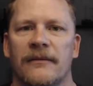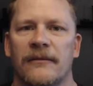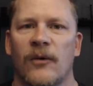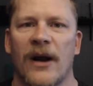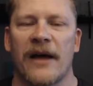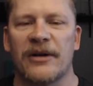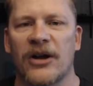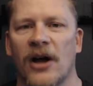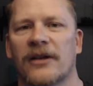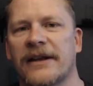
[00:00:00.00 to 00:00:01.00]
what I've been
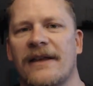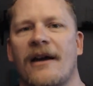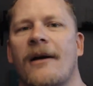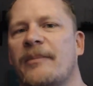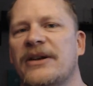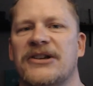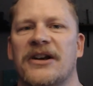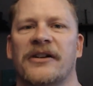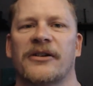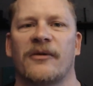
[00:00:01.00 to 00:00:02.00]
calling the RPG
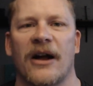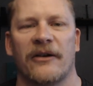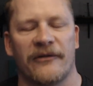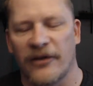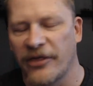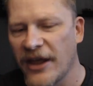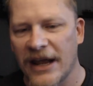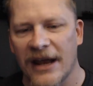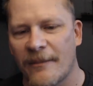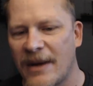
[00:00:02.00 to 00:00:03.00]
Underground, if you're
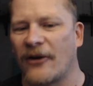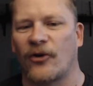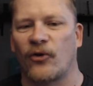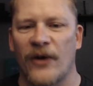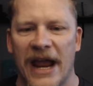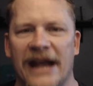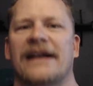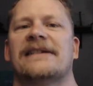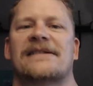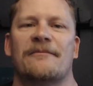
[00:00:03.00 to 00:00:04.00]
thinking about
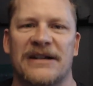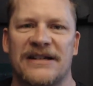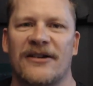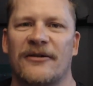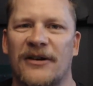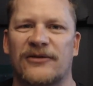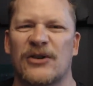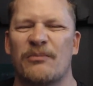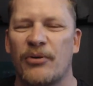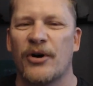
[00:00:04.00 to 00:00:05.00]
creating some material to
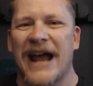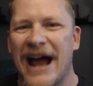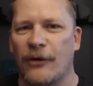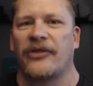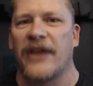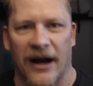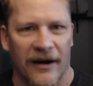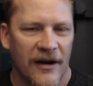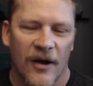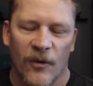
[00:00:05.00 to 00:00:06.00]
put out there,
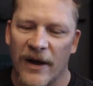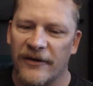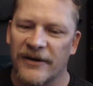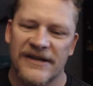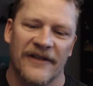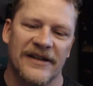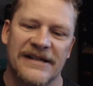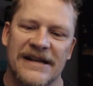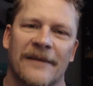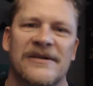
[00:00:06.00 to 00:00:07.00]
whether it's on the
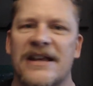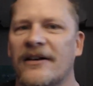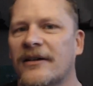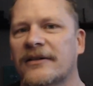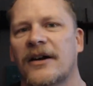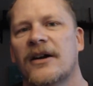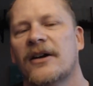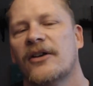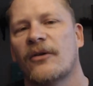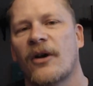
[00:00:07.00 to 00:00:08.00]
DM's Guild,
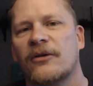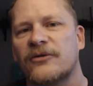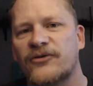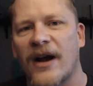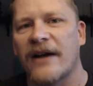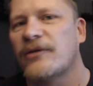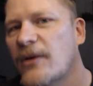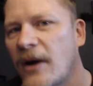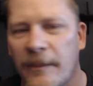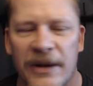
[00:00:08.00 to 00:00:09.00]
your own drive-through
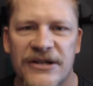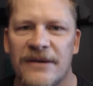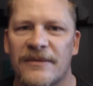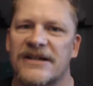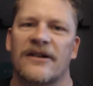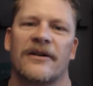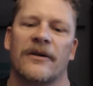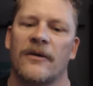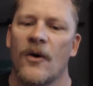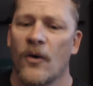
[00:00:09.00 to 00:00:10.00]
RPG
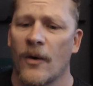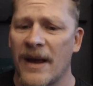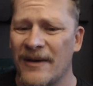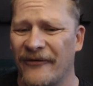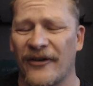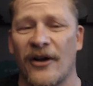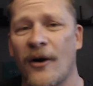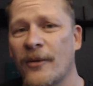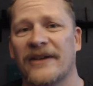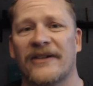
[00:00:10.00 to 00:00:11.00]
material, or maybe for your
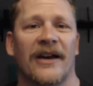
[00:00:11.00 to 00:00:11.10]
homies at